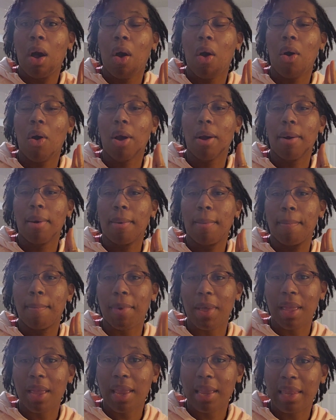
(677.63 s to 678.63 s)
or
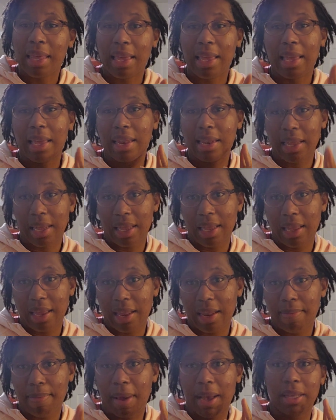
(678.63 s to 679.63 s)
B, they get
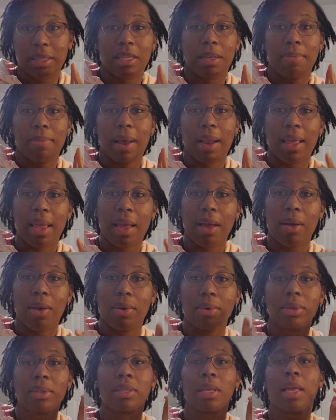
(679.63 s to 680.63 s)
eaten by somebody
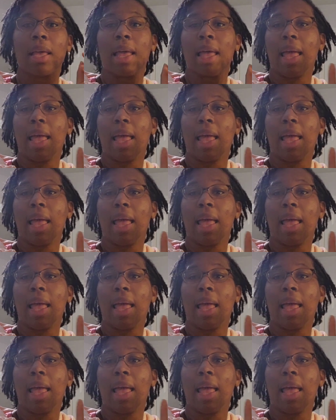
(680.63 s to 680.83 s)
else,